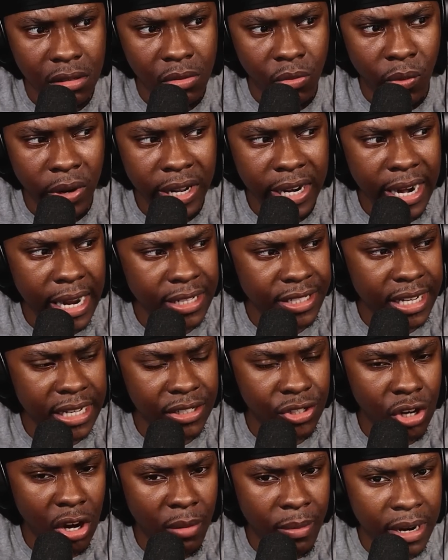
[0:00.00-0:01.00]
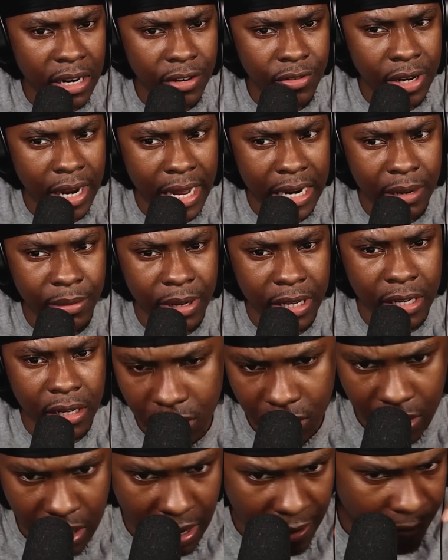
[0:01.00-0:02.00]
When did Ash get Charmander in anime then?
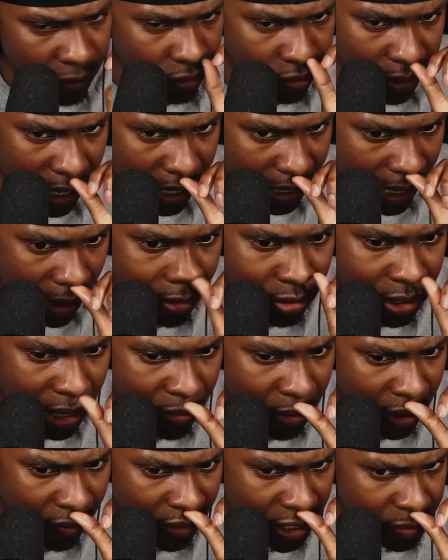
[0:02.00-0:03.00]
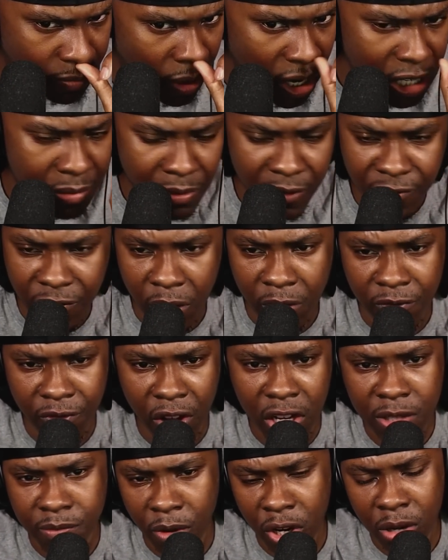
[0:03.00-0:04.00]
I thought like that was like one of his first
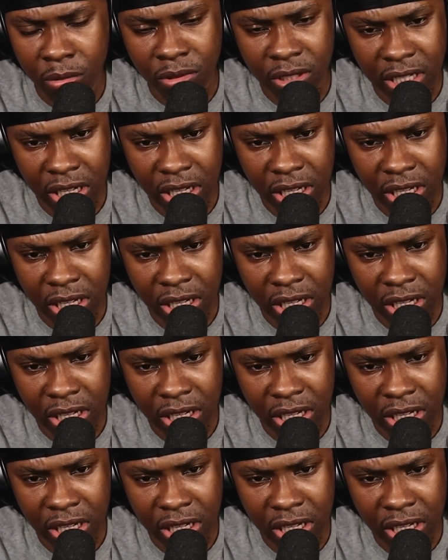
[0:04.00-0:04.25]
Pokemon he